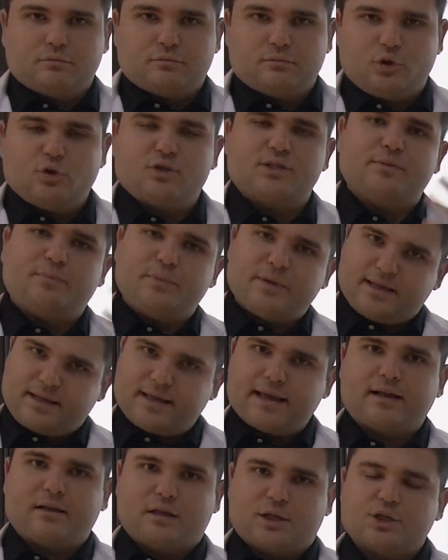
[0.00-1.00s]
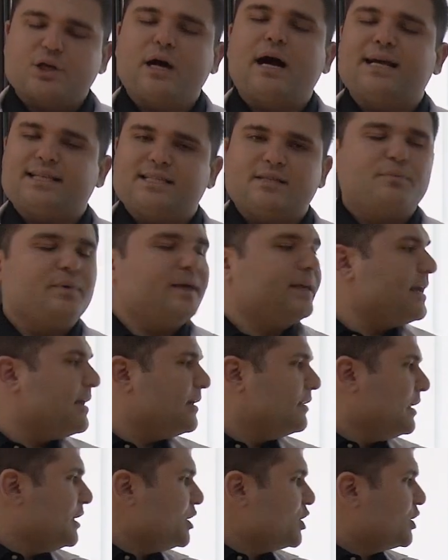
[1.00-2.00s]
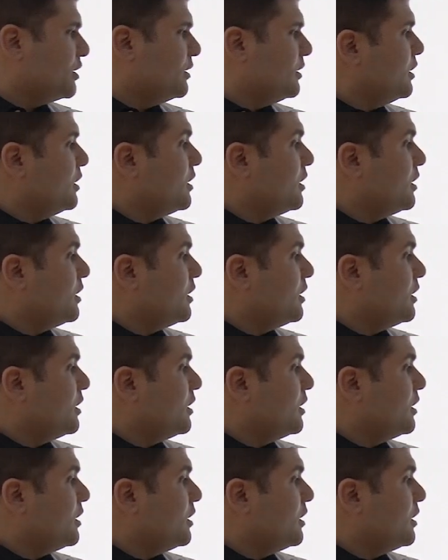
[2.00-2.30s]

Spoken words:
You speak English. I speak English.